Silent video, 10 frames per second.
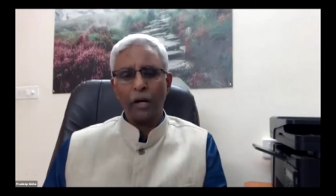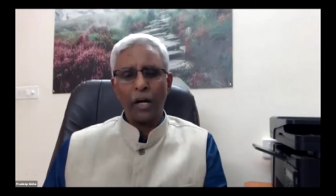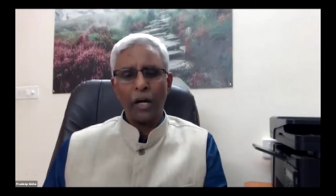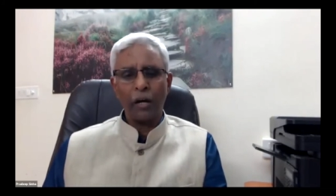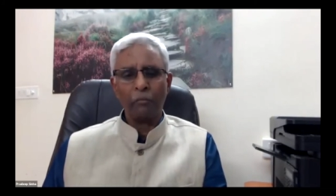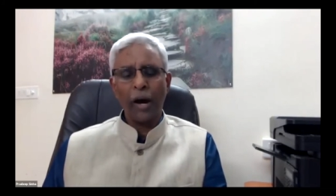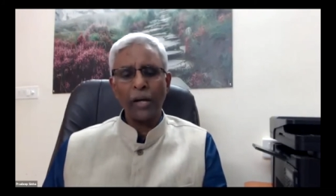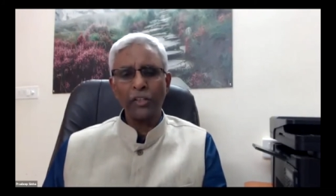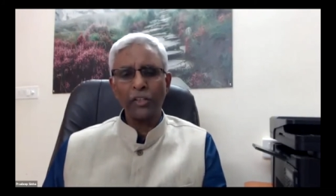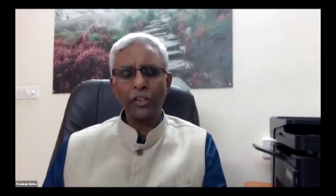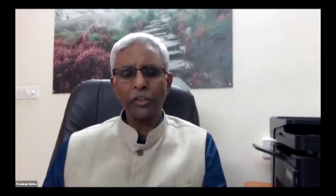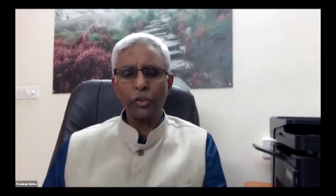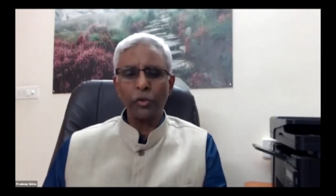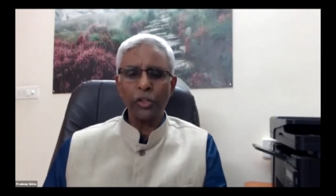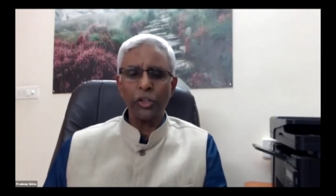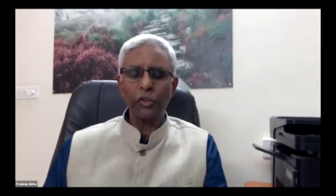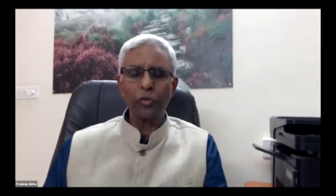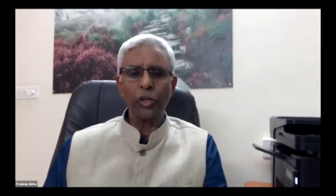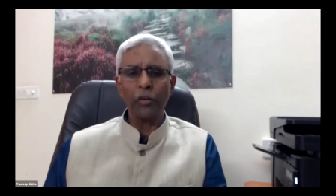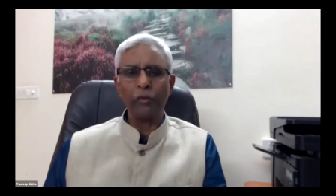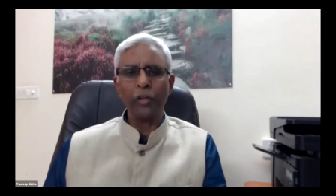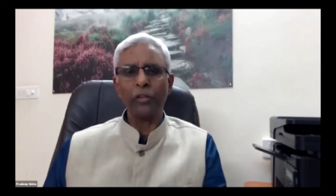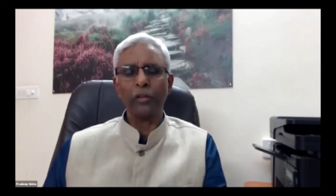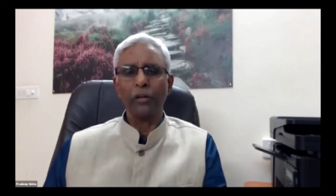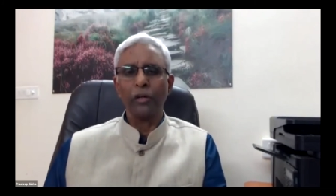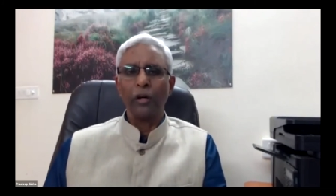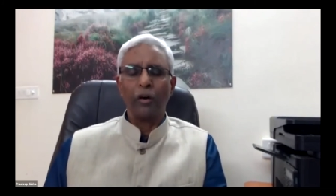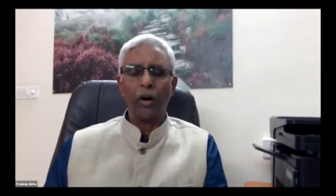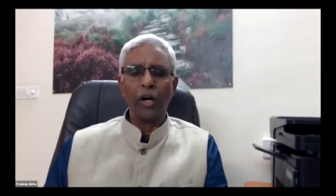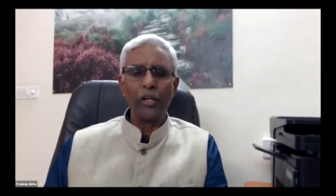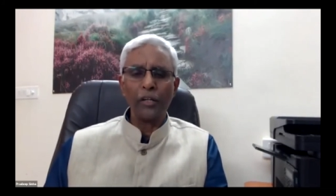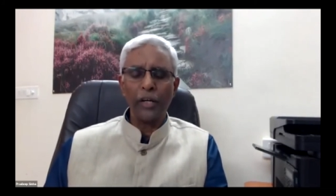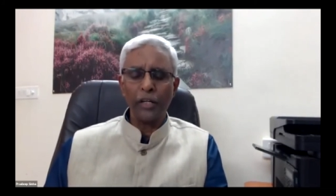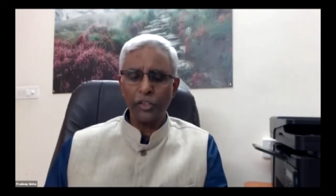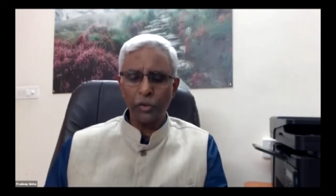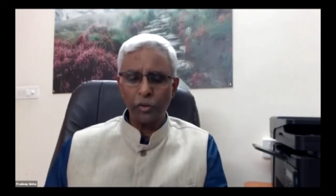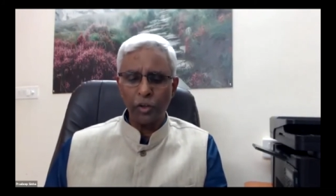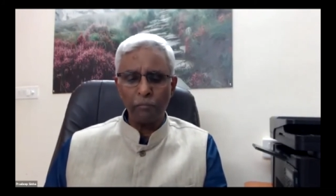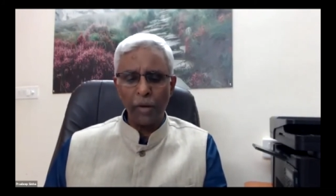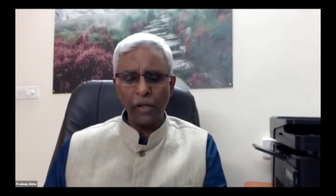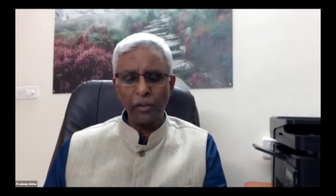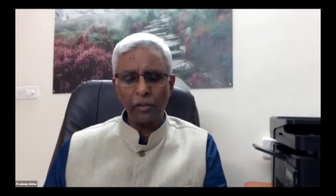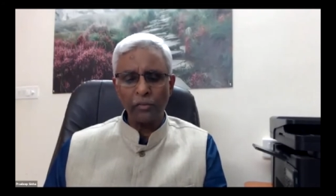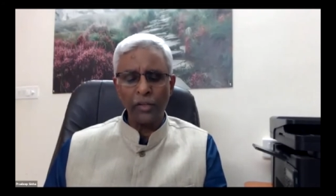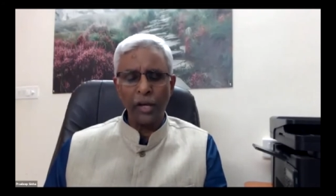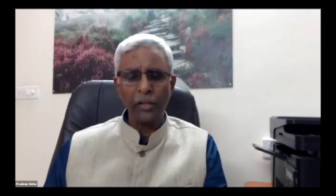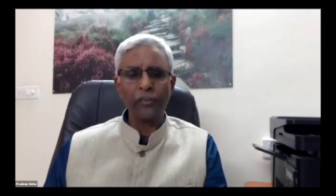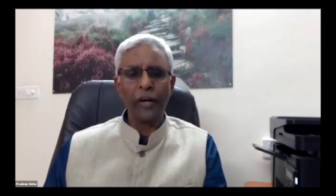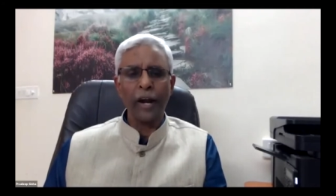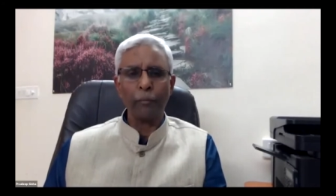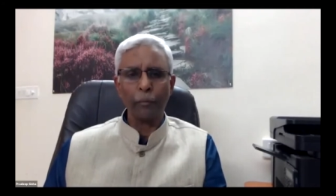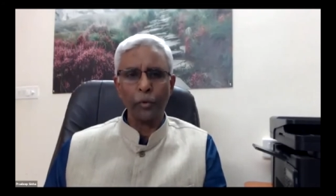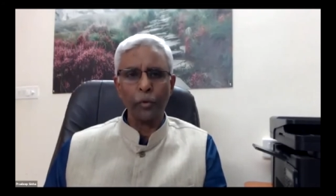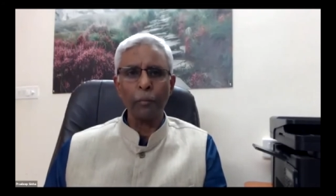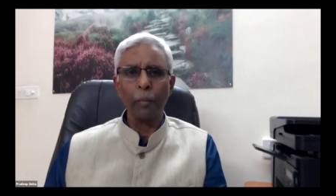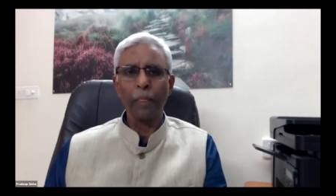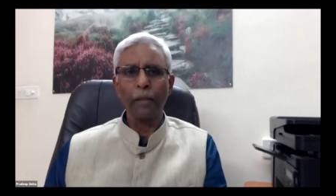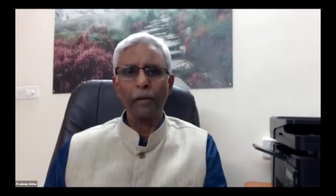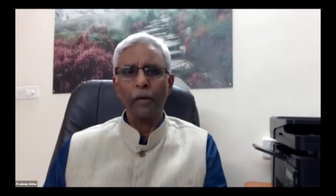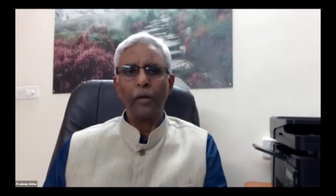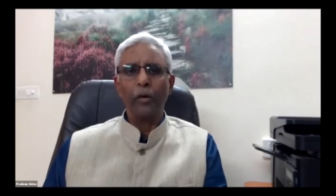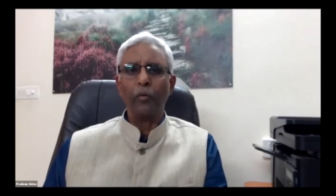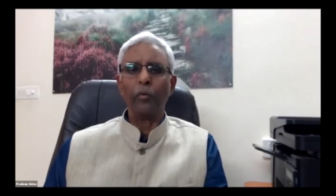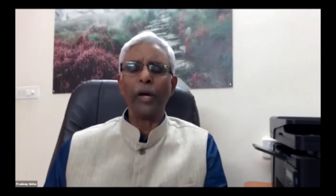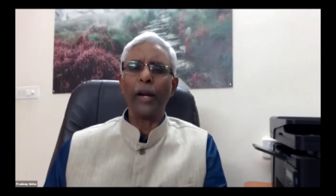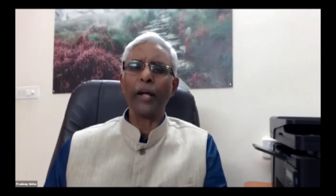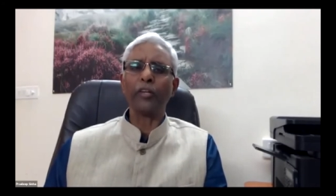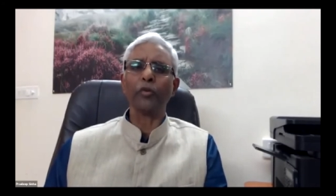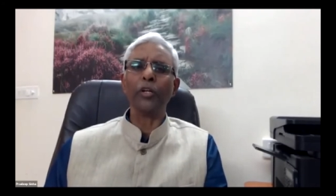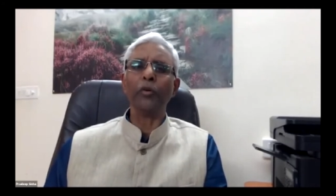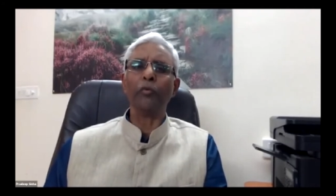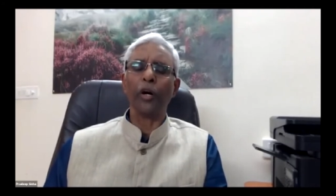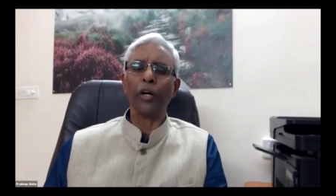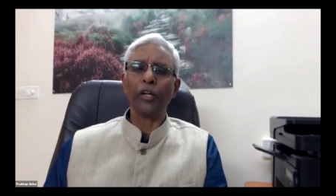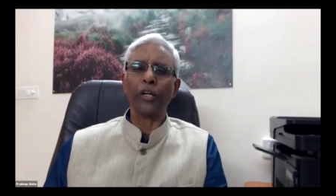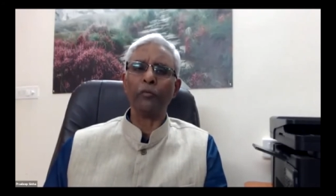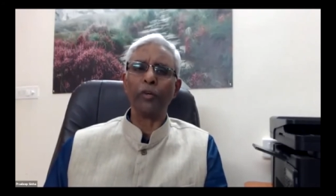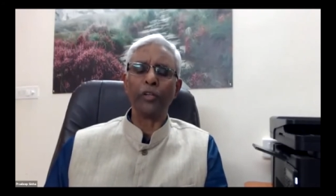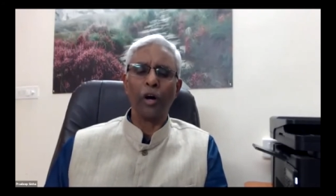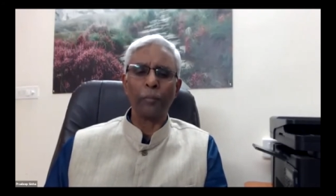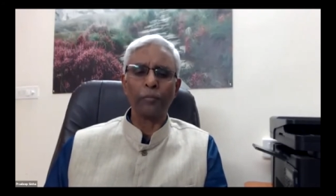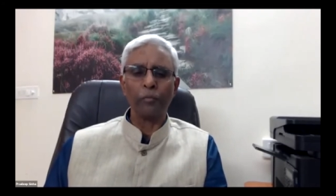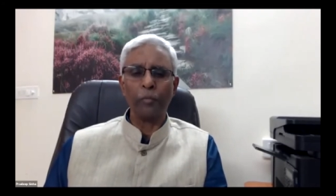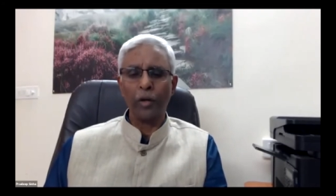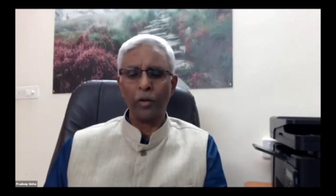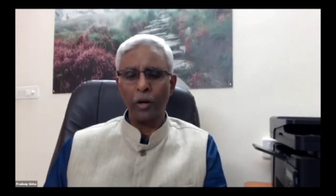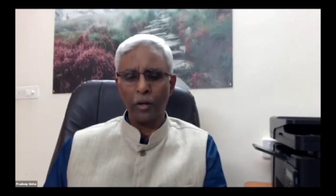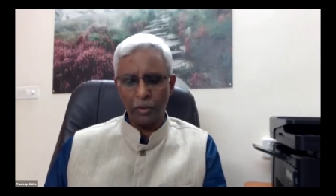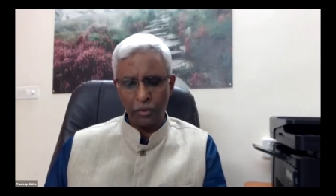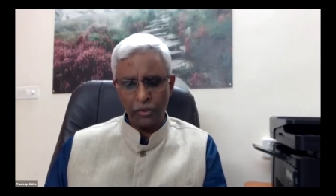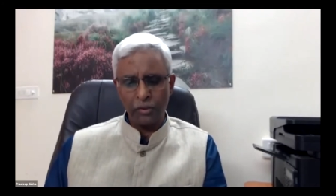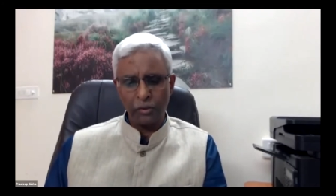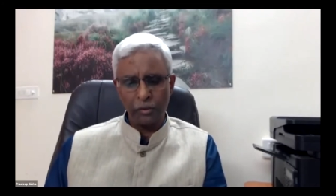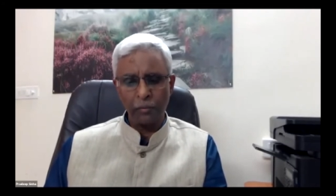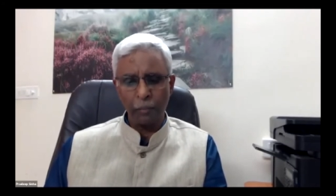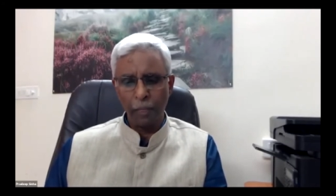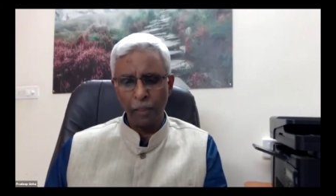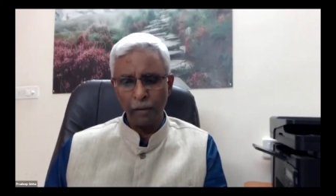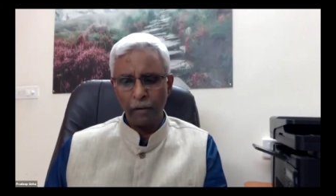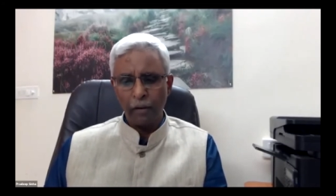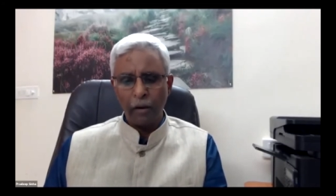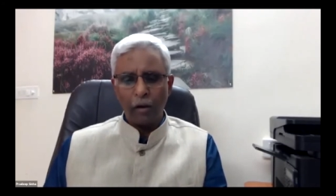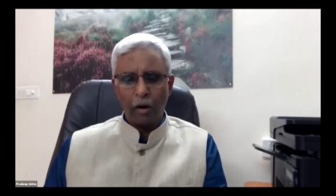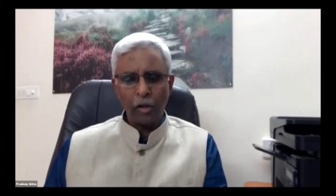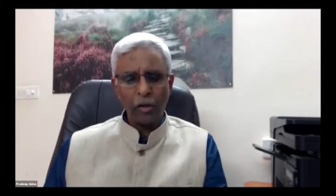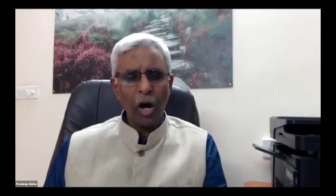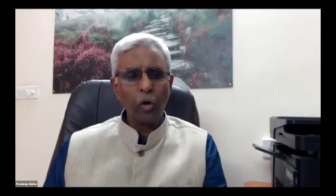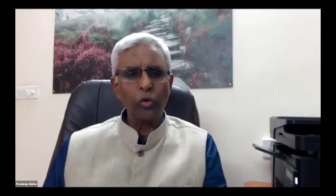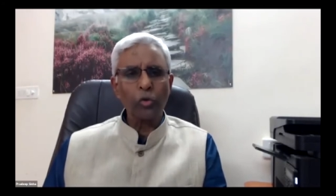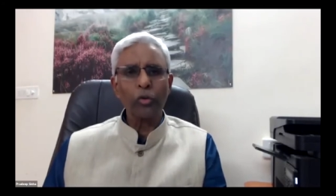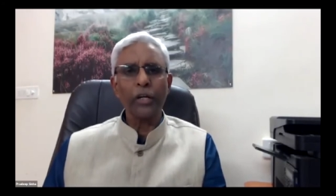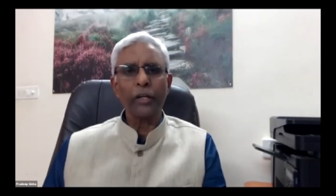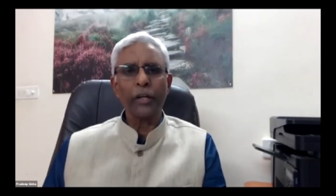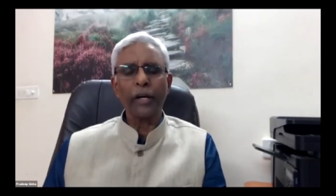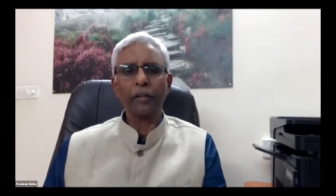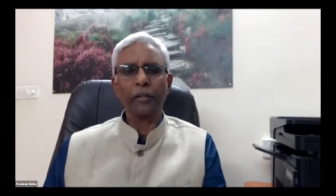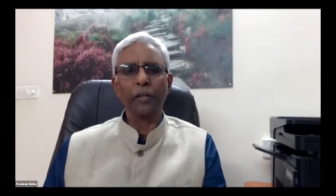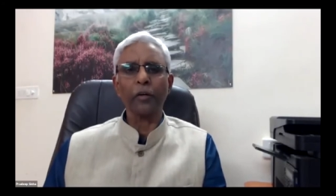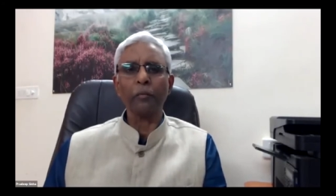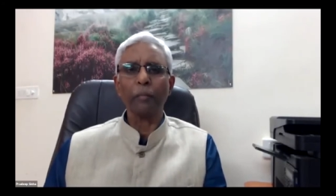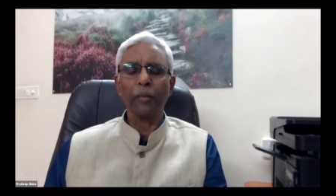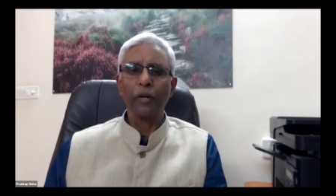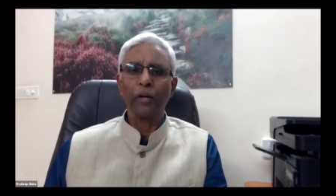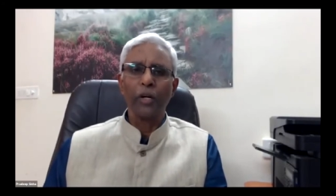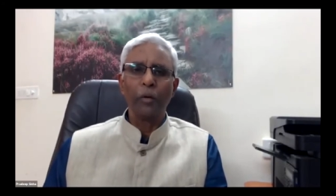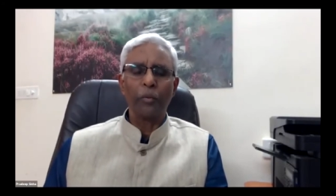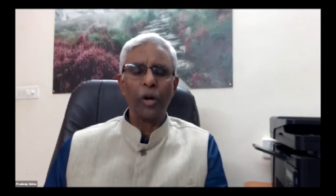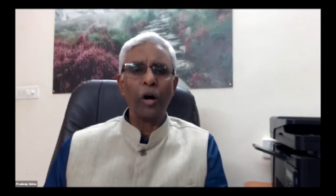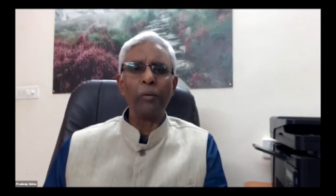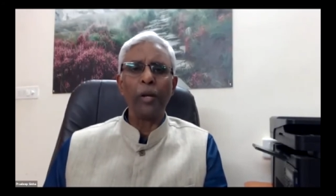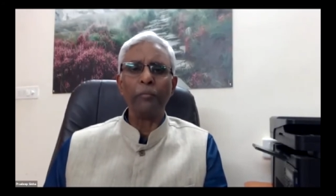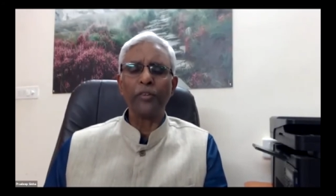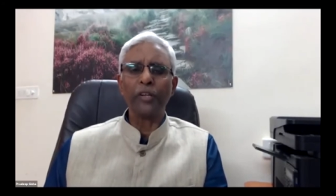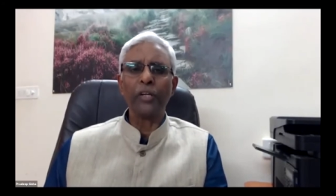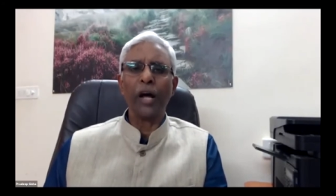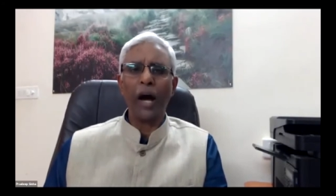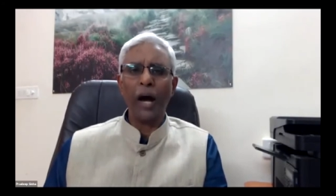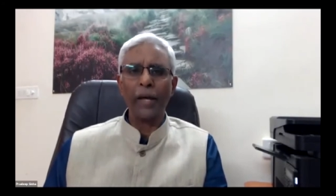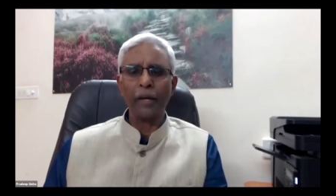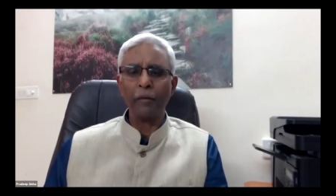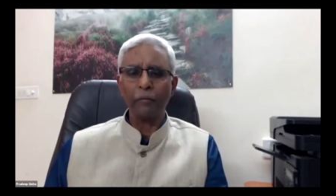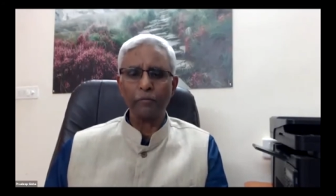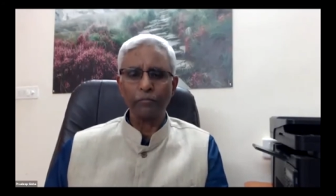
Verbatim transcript: uh, my institute is doing with All India Institute of Medical Science, Raipur. We are actually working with ophthalmologists on how to detect problems in eye